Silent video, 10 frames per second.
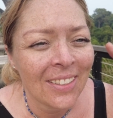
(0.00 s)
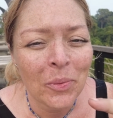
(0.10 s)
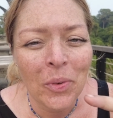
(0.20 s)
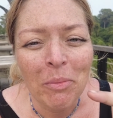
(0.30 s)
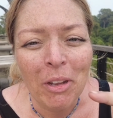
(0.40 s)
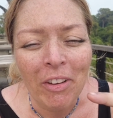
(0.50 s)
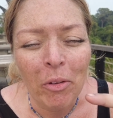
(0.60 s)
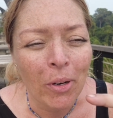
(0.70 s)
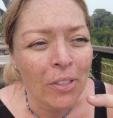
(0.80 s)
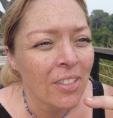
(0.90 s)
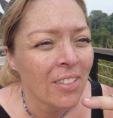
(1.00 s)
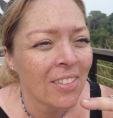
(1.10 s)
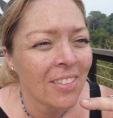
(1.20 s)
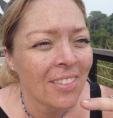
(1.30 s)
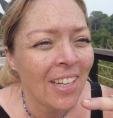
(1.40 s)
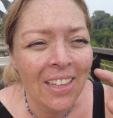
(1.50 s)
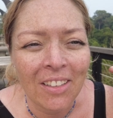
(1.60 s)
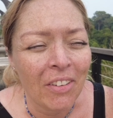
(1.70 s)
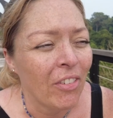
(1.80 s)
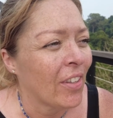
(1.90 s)
one of my favorite parts. I
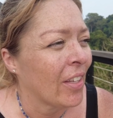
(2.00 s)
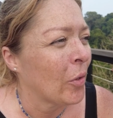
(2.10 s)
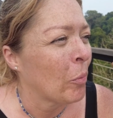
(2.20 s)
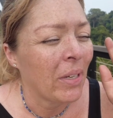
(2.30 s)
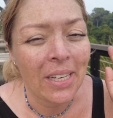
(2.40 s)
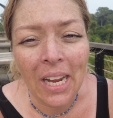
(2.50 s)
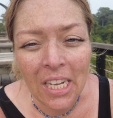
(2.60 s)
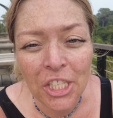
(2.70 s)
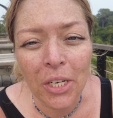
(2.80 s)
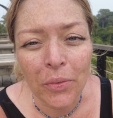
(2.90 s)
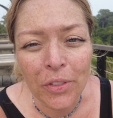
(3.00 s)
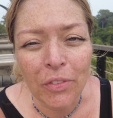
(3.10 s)
love everything though, but check out this